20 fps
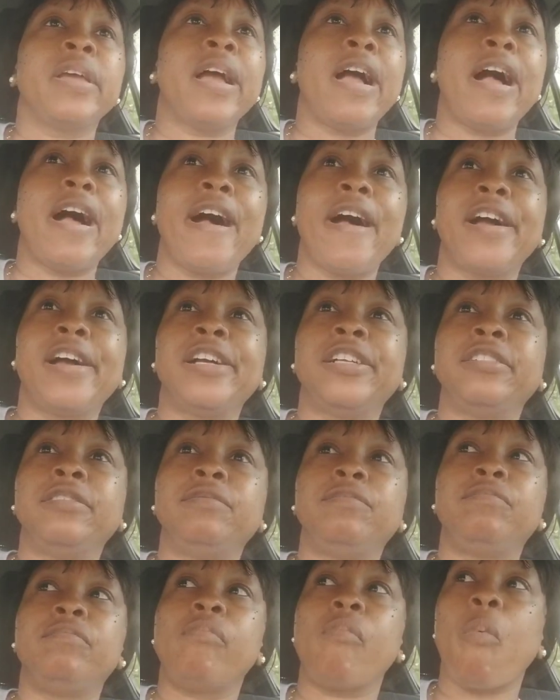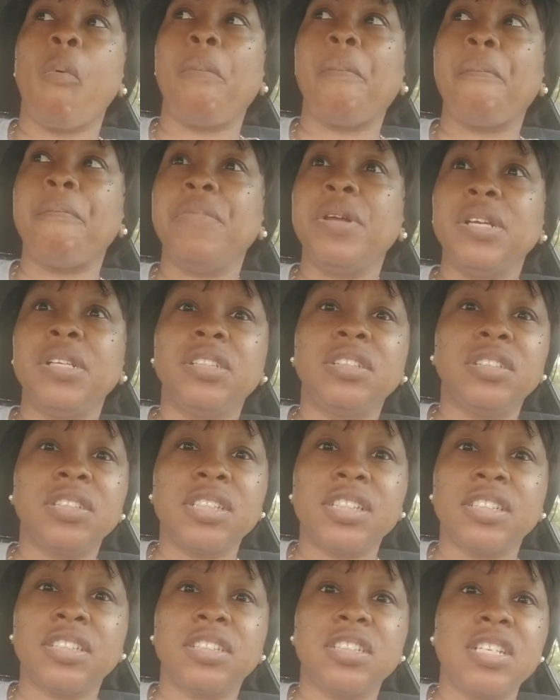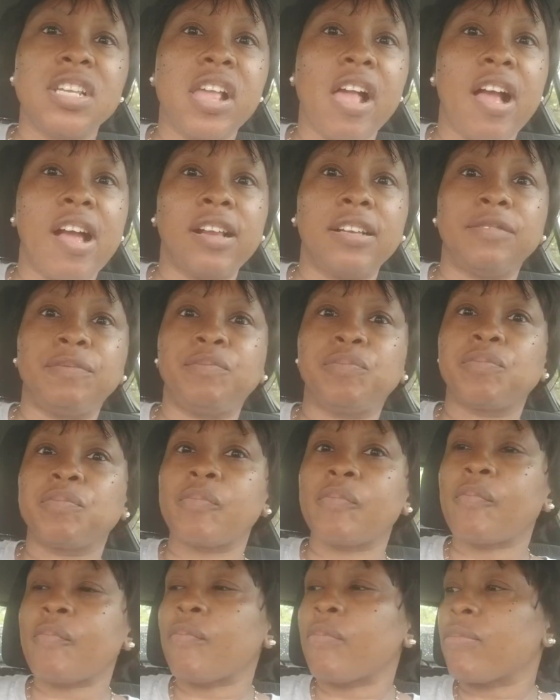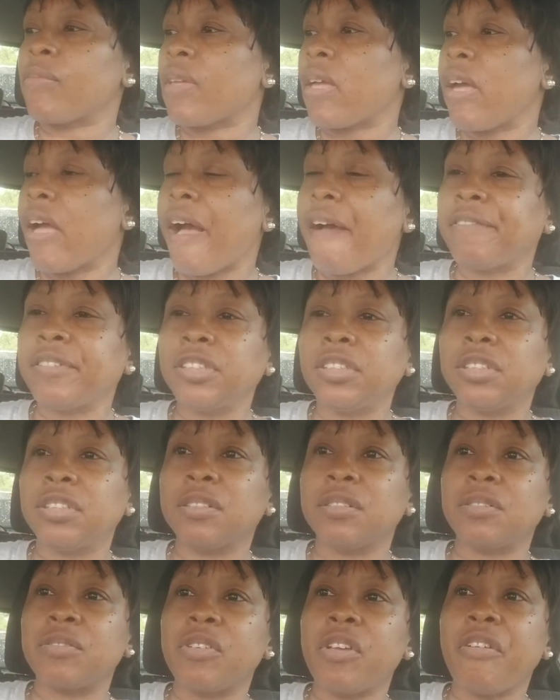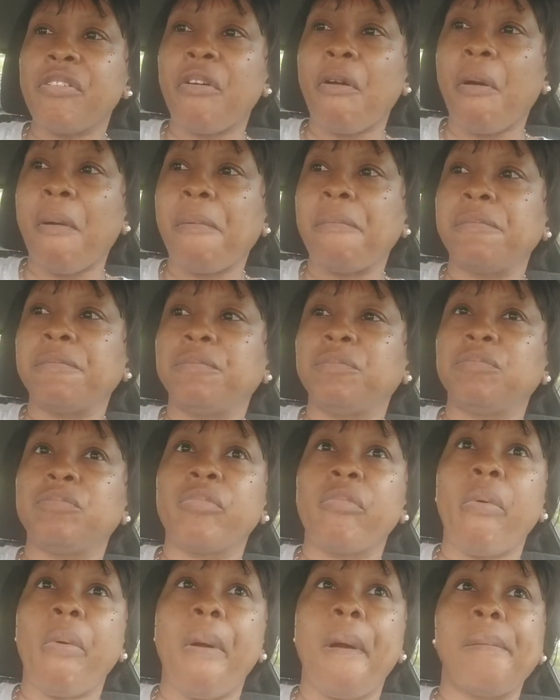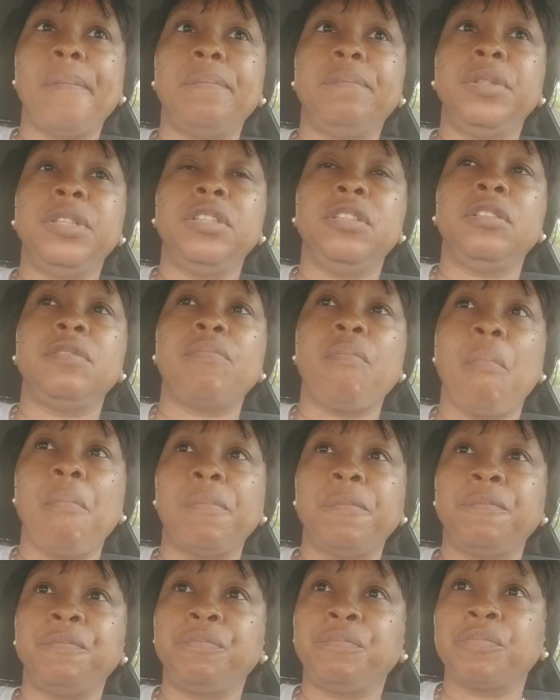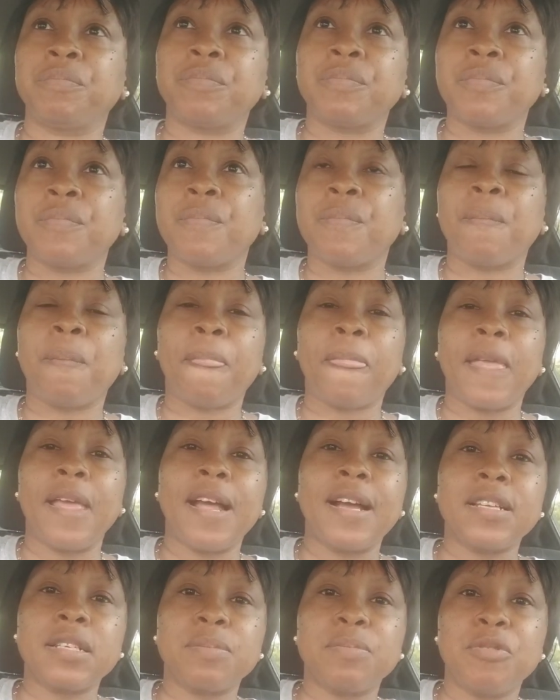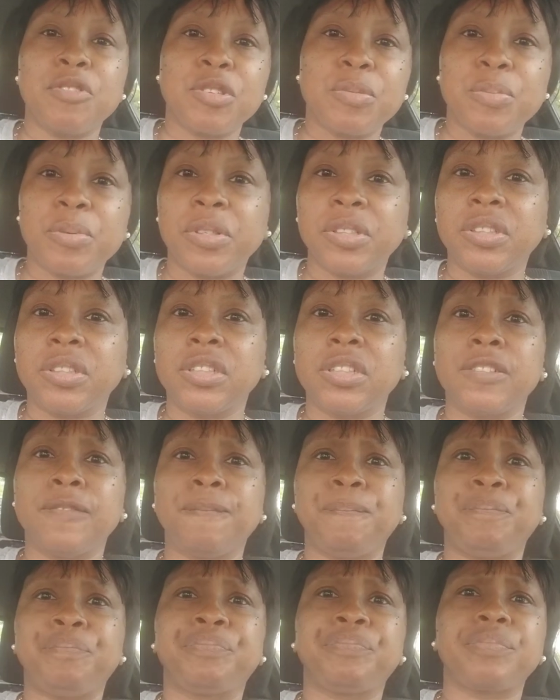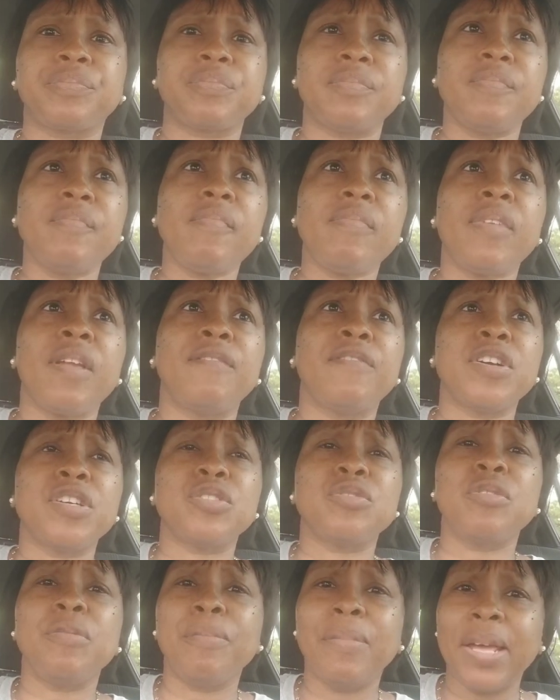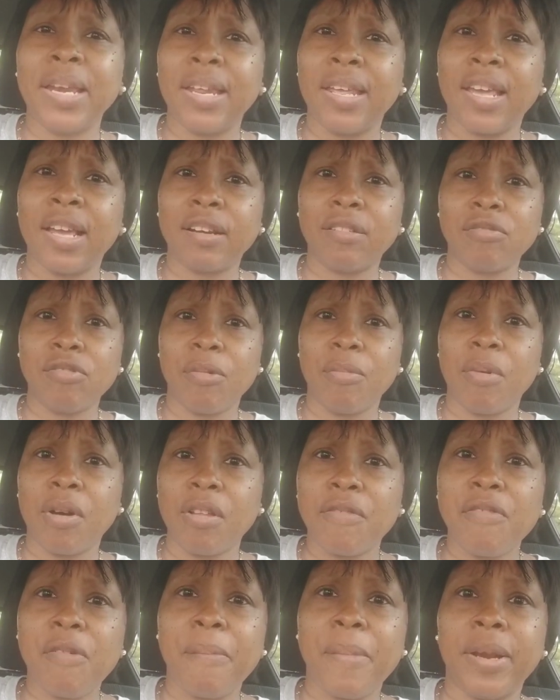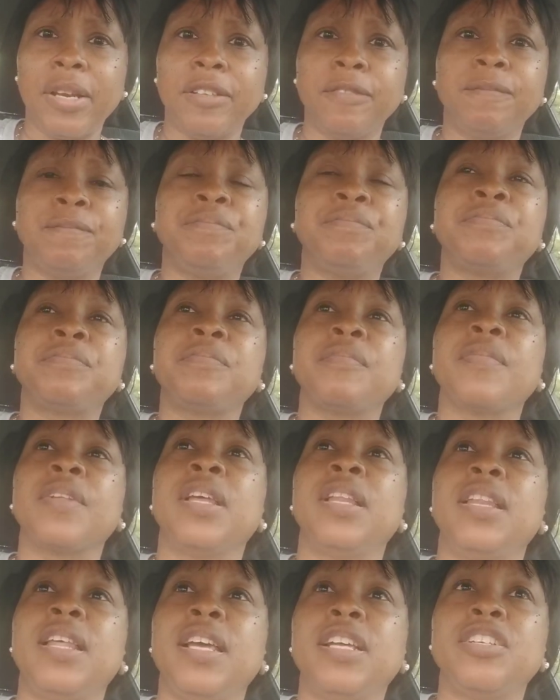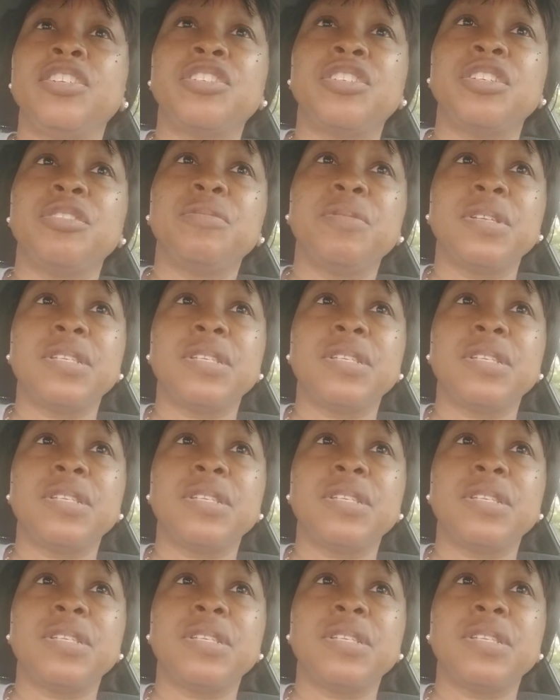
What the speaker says: And being in TLC and having to, you know, be that spokesperson for so many and a role model for many, then she